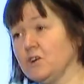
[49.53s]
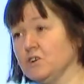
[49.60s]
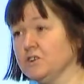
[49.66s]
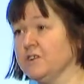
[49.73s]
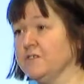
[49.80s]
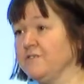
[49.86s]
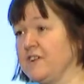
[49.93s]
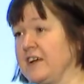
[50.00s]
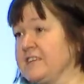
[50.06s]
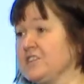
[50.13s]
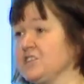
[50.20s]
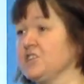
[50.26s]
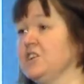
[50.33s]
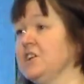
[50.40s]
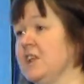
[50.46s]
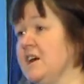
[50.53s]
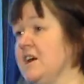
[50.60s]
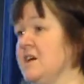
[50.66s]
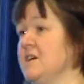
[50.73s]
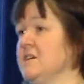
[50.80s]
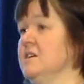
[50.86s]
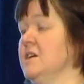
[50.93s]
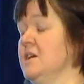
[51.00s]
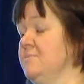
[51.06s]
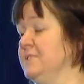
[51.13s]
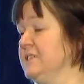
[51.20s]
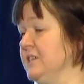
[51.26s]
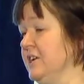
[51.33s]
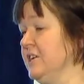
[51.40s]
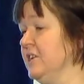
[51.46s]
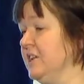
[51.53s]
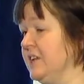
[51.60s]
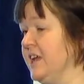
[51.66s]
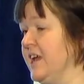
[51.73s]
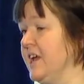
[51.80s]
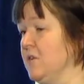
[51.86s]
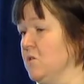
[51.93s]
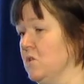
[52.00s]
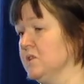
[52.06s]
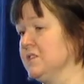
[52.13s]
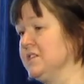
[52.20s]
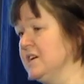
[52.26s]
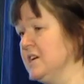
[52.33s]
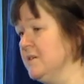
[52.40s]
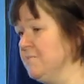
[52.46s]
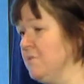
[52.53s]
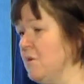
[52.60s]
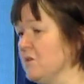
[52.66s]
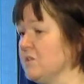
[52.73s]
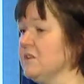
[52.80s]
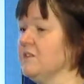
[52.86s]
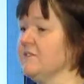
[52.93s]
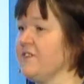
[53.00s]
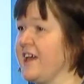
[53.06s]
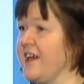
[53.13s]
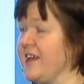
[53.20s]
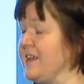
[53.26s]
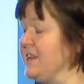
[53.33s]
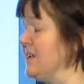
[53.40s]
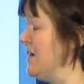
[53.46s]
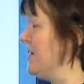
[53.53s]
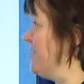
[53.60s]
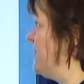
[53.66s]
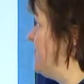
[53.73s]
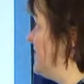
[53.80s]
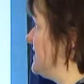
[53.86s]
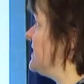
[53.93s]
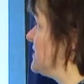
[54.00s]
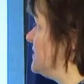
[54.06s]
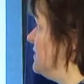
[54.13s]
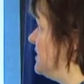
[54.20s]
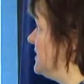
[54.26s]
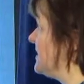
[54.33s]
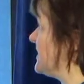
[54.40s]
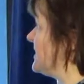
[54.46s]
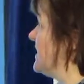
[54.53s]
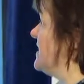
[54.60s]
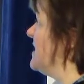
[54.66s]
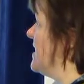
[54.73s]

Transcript: Good at vascular, particularly aorta, portal vein, other vessels.